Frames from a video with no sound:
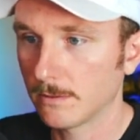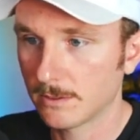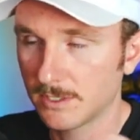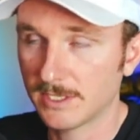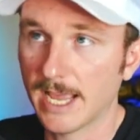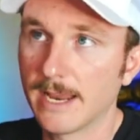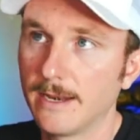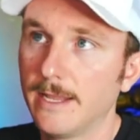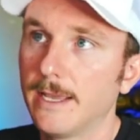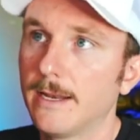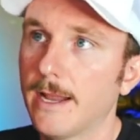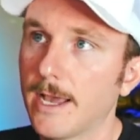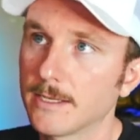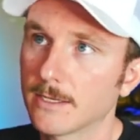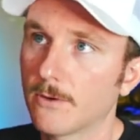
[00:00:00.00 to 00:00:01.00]
send in
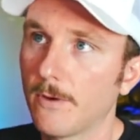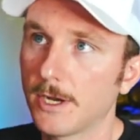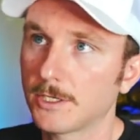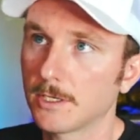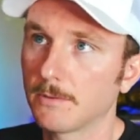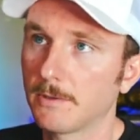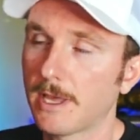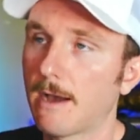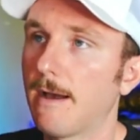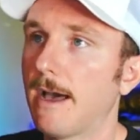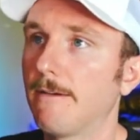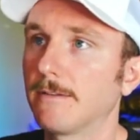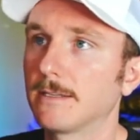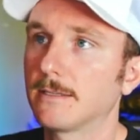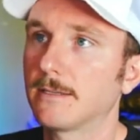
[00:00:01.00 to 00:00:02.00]
as a question without
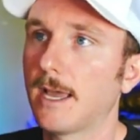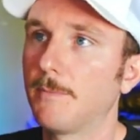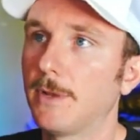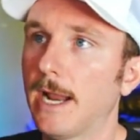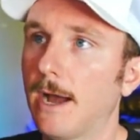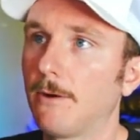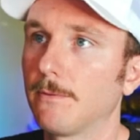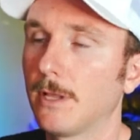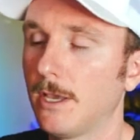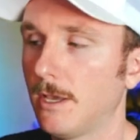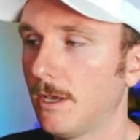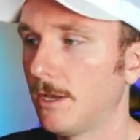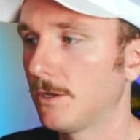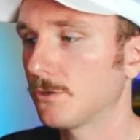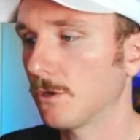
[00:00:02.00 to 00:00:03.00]
having to type it out.
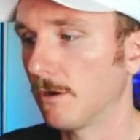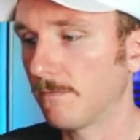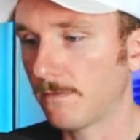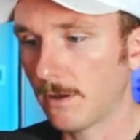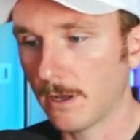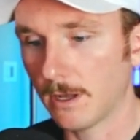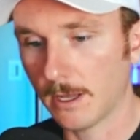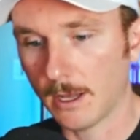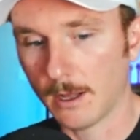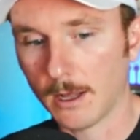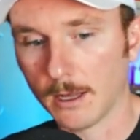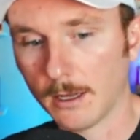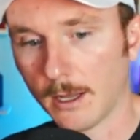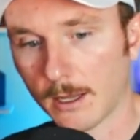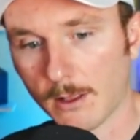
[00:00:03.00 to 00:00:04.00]
So if
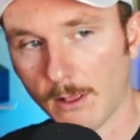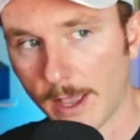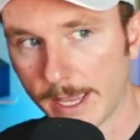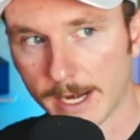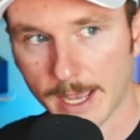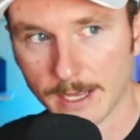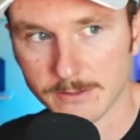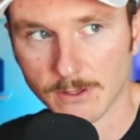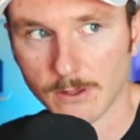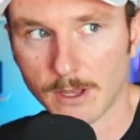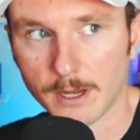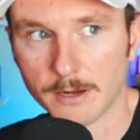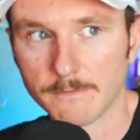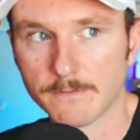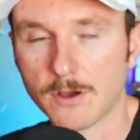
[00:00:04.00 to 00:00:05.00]
a client has a
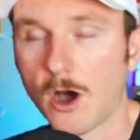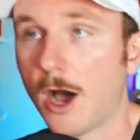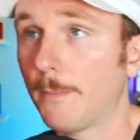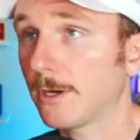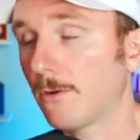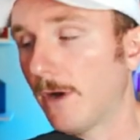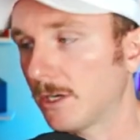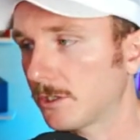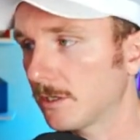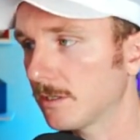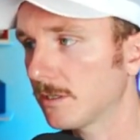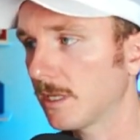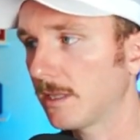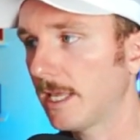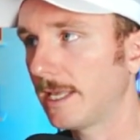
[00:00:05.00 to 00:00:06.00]
lot of common
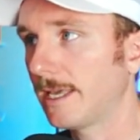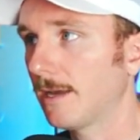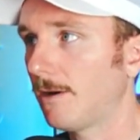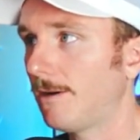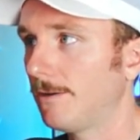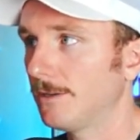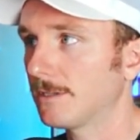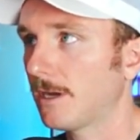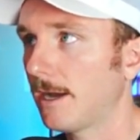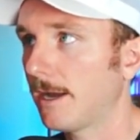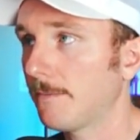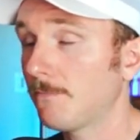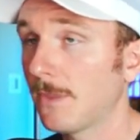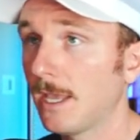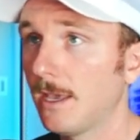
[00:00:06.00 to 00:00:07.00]
questions that they get all the
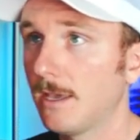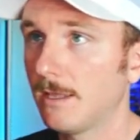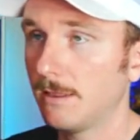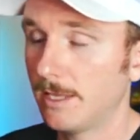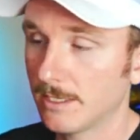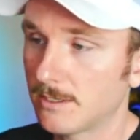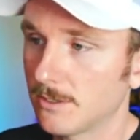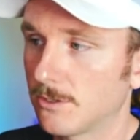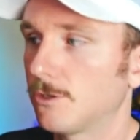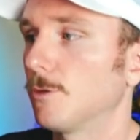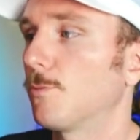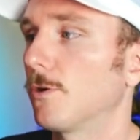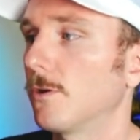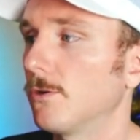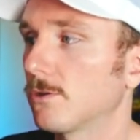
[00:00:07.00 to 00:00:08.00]
time, this is
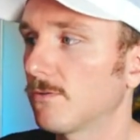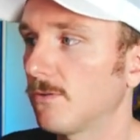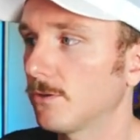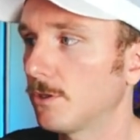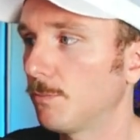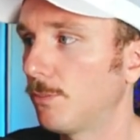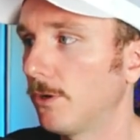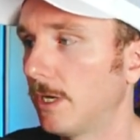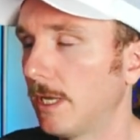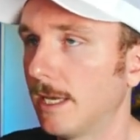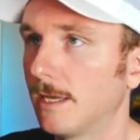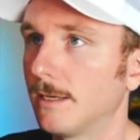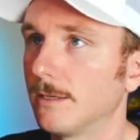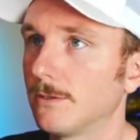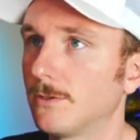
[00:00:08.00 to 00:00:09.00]
super useful to put
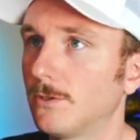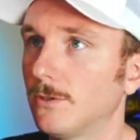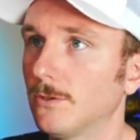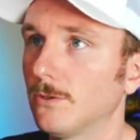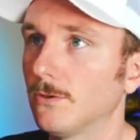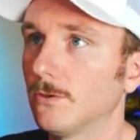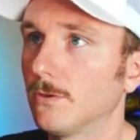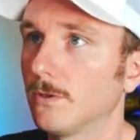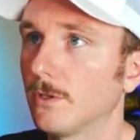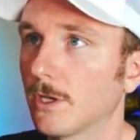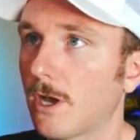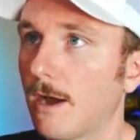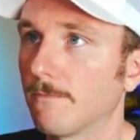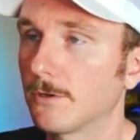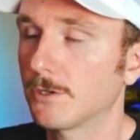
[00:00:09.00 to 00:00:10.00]
into the
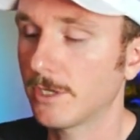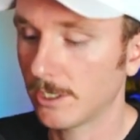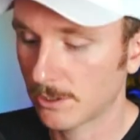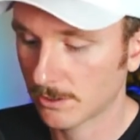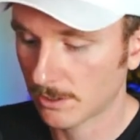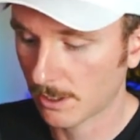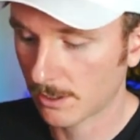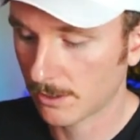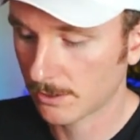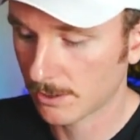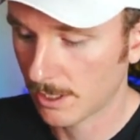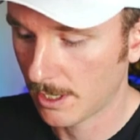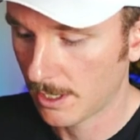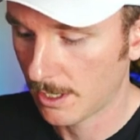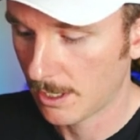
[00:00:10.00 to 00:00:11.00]
conversation starters.
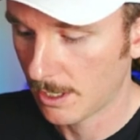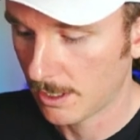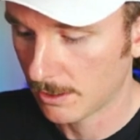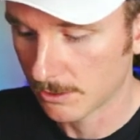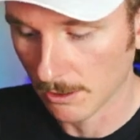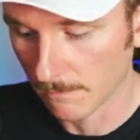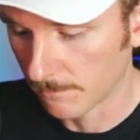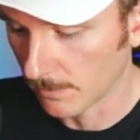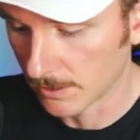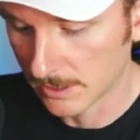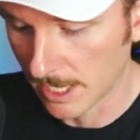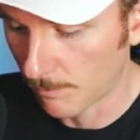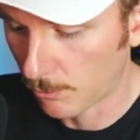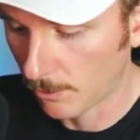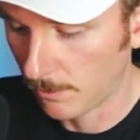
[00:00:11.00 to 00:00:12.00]
So for
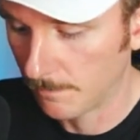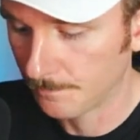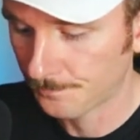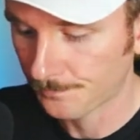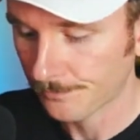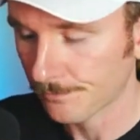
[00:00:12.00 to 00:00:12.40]
example,